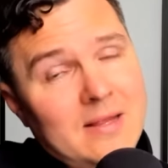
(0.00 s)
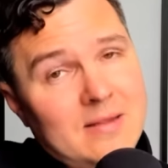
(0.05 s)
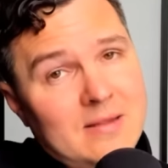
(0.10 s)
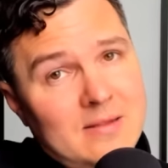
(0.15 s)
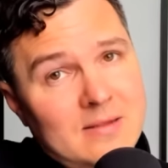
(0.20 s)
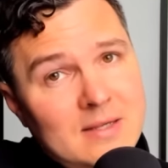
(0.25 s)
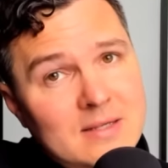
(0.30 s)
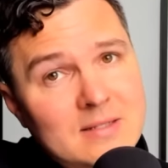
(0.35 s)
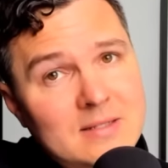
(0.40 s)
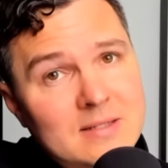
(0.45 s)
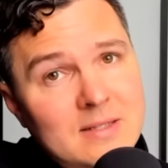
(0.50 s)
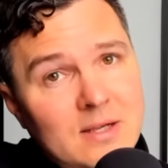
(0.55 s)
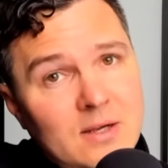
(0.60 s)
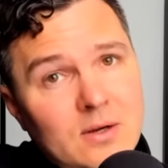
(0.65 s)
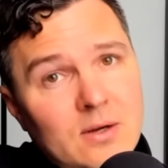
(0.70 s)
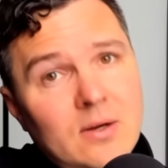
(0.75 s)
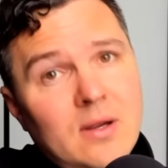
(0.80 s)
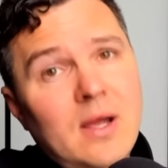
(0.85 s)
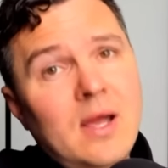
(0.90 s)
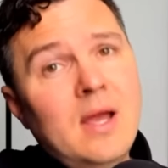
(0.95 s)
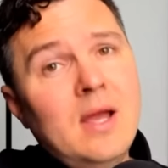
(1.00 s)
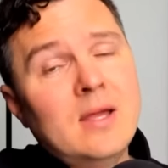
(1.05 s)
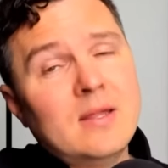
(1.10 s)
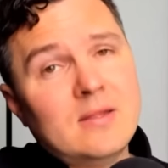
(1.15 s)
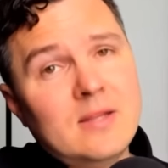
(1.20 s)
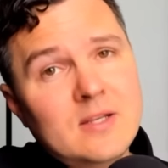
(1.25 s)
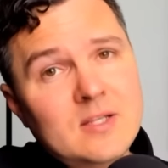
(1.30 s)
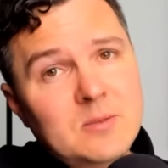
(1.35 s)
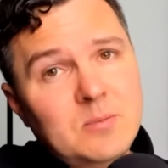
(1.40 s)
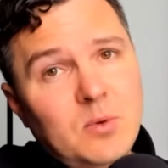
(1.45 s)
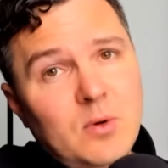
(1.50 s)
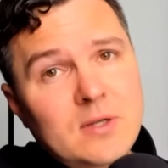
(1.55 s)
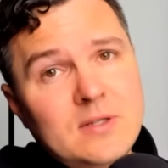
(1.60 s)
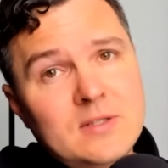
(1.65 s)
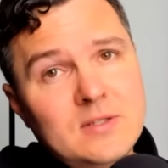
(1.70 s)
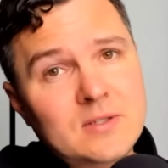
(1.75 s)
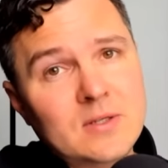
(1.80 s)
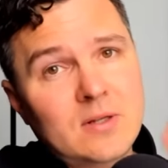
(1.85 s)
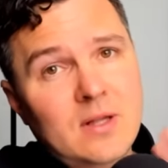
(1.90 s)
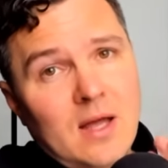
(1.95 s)
this year. This
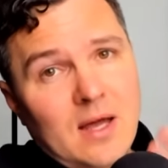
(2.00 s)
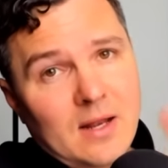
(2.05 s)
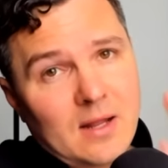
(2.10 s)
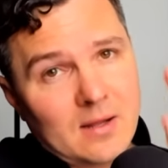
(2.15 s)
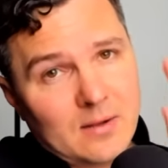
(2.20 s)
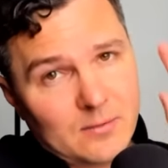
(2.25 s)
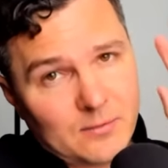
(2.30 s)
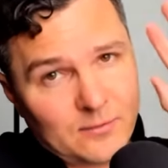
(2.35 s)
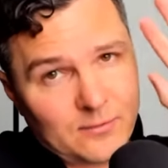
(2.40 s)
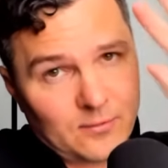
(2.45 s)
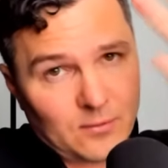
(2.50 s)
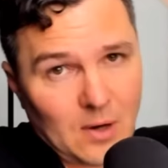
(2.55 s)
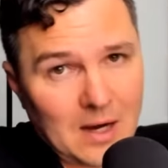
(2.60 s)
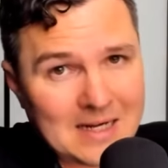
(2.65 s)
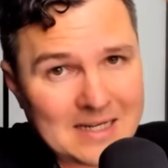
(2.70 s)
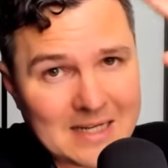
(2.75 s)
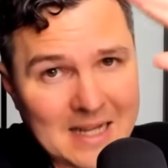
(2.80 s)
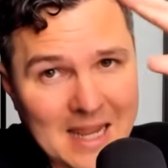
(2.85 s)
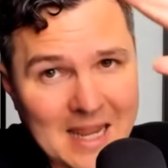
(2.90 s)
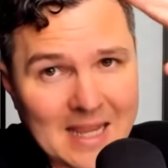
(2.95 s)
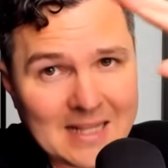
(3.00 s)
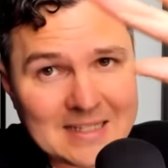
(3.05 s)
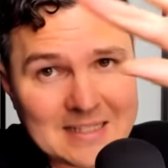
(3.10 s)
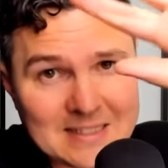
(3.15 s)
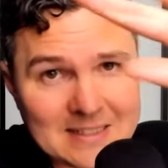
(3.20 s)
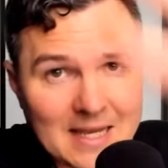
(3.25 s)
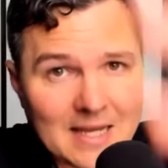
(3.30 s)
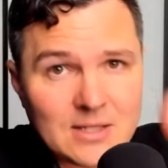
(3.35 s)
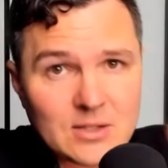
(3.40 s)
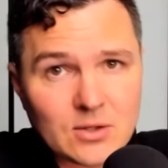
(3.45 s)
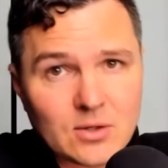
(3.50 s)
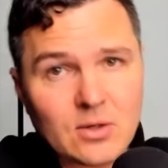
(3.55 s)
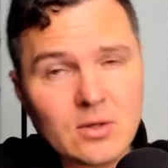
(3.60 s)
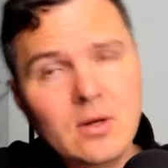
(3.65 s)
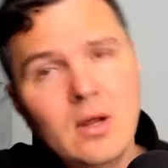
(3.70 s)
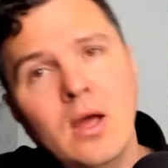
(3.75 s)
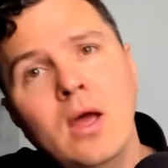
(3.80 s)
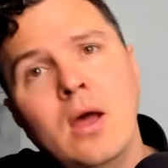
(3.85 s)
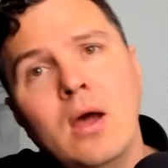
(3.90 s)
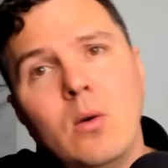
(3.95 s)
puts Solana front and center
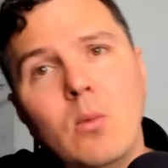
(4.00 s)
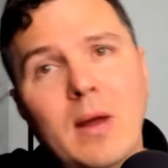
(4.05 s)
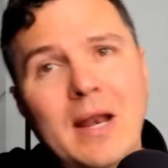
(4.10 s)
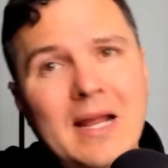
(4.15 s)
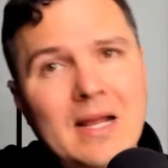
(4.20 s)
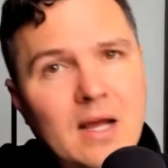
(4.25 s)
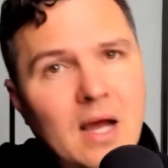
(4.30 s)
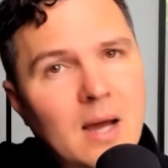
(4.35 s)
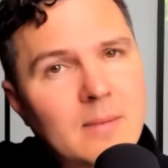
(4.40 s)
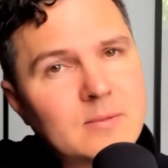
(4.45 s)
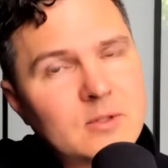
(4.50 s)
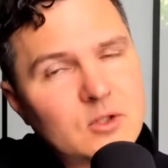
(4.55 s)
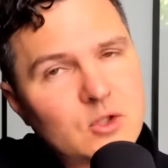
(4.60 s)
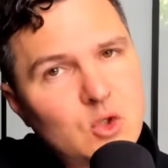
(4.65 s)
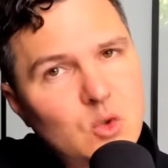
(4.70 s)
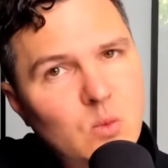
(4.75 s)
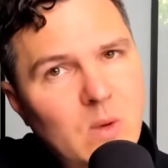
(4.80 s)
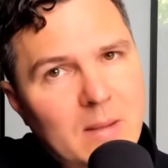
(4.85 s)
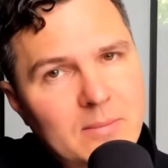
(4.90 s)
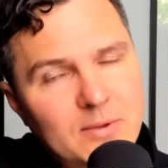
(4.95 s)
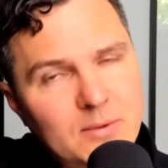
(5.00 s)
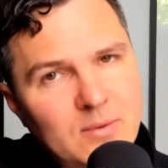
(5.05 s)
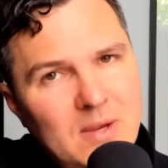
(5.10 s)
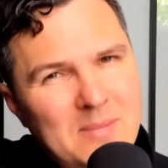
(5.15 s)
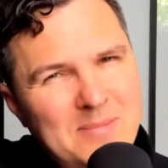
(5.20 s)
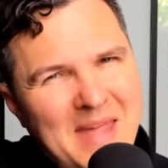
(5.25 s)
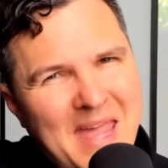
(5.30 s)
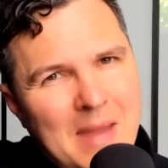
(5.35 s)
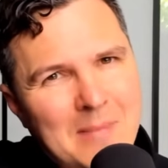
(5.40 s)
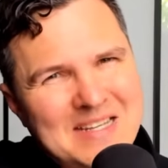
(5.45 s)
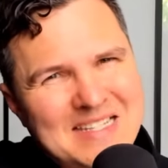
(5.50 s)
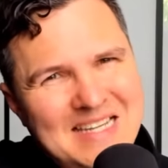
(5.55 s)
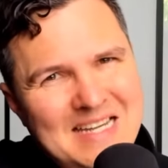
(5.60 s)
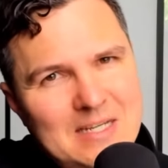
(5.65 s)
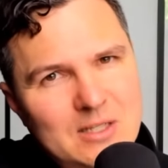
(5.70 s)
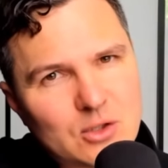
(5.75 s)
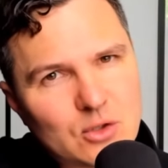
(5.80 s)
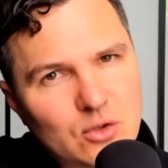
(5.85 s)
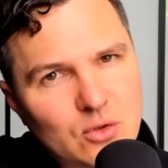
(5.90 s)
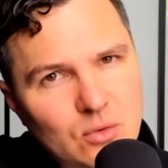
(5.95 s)
when it comes to Web three payment
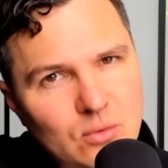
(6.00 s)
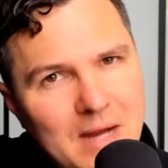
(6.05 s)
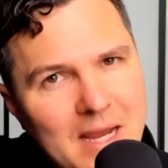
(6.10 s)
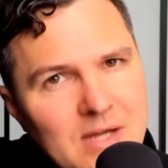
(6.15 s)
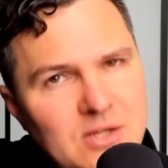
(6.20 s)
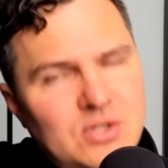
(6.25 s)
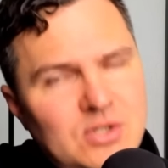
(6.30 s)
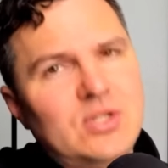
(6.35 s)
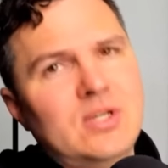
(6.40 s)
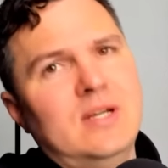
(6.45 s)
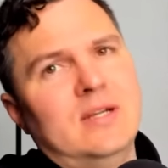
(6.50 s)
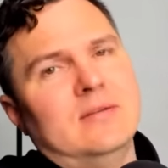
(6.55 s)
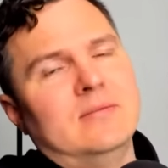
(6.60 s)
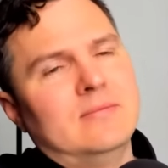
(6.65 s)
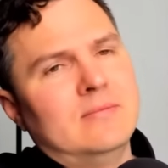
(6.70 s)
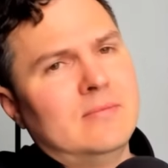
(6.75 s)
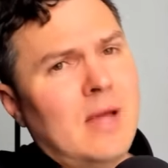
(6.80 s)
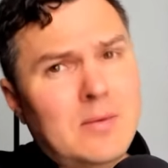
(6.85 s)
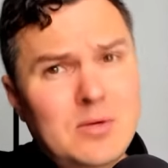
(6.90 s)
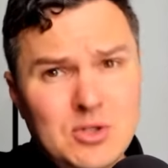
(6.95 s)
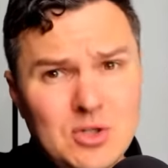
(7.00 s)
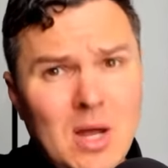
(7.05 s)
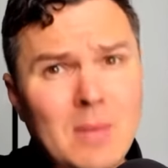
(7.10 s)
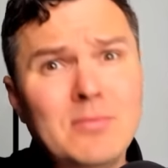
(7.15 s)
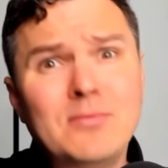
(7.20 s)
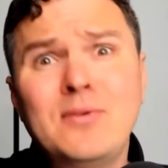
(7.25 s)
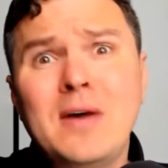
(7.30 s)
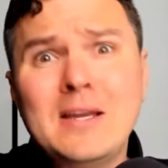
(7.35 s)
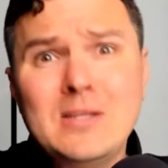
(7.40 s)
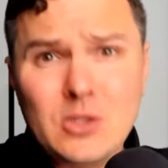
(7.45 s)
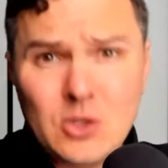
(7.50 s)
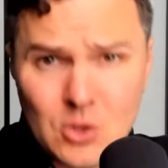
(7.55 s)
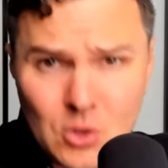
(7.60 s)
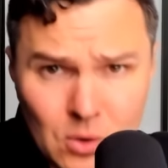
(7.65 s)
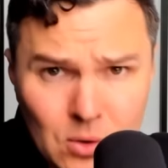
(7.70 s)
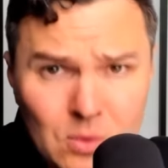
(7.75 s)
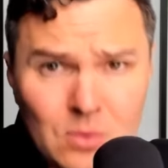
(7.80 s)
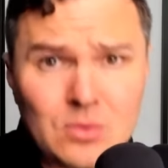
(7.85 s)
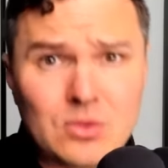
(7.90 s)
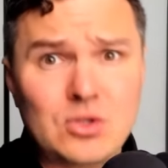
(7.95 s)
integration. I mean, Shopify is
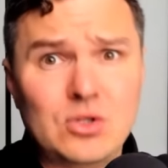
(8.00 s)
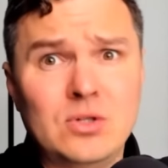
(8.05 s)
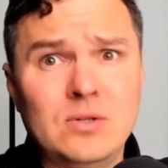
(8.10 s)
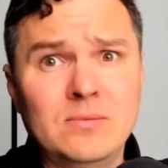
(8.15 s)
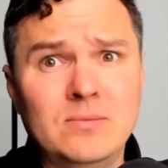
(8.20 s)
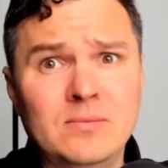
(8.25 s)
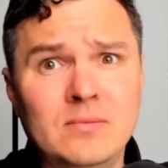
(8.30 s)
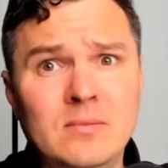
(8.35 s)
huge,